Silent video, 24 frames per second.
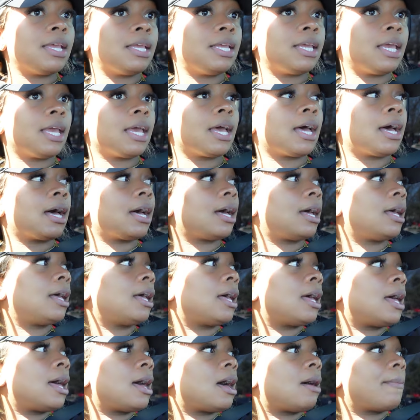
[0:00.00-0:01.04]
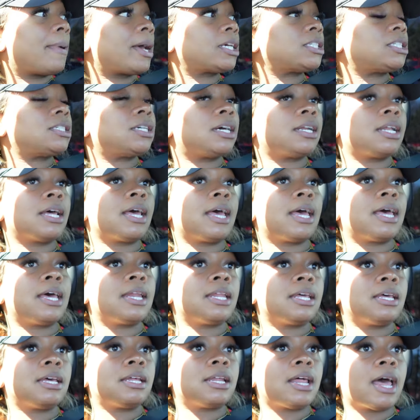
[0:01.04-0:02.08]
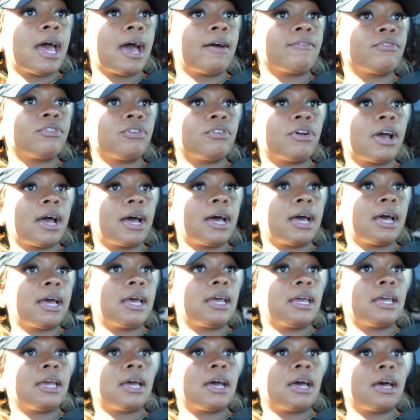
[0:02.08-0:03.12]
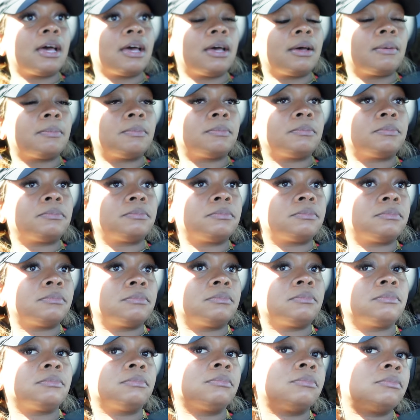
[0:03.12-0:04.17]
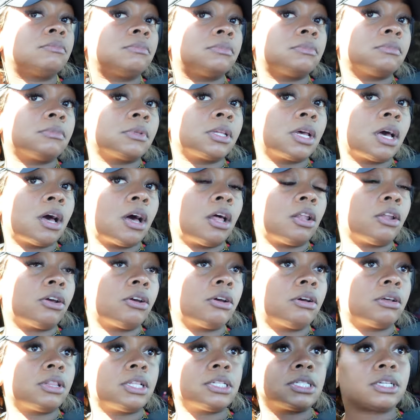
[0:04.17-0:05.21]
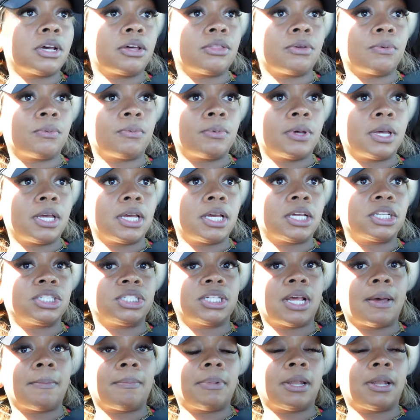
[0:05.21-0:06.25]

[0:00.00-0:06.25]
yeah, I'm actually going to edit after I color this other wig jet